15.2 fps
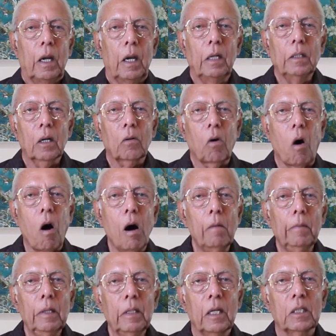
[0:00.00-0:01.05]
It is a
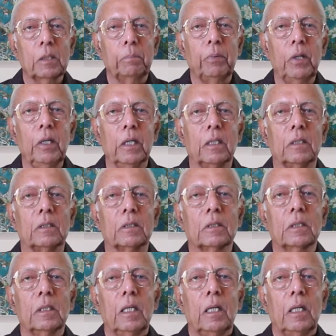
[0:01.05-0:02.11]
common
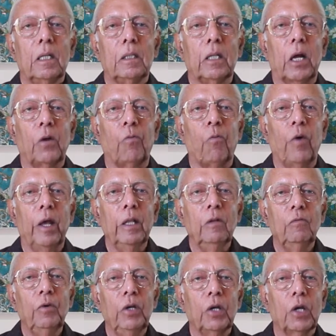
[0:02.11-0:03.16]
experience that
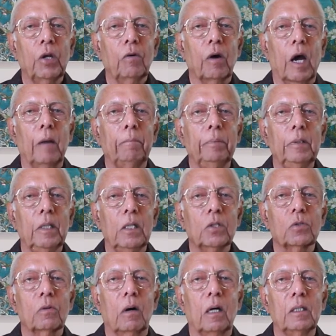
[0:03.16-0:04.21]
when we give
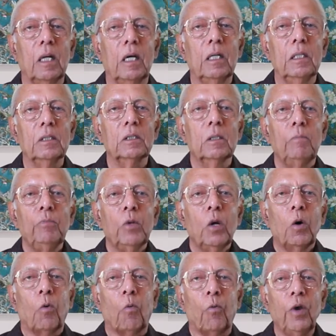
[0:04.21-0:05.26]
happiness to others,
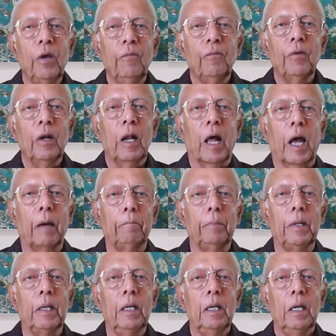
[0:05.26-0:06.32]
we feel
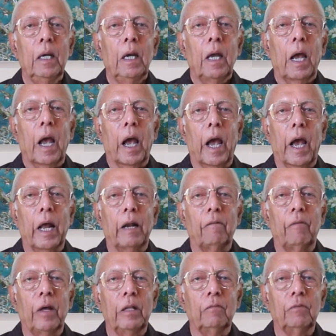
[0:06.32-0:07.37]
happy,
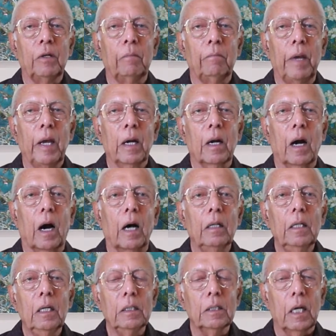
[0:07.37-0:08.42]
and when we make
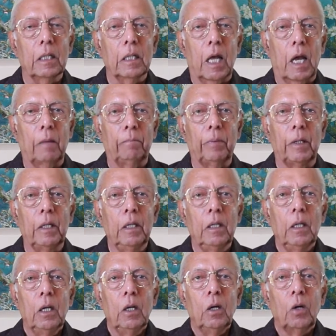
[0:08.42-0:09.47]
others unhappy,
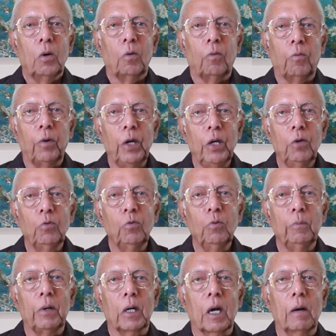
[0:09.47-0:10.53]
we
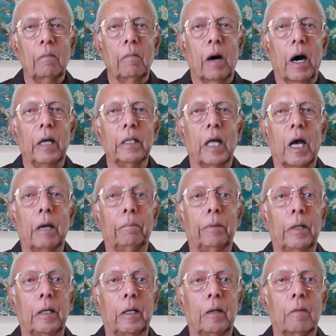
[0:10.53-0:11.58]
too become
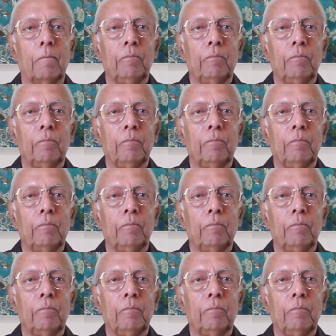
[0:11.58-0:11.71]
unhappy.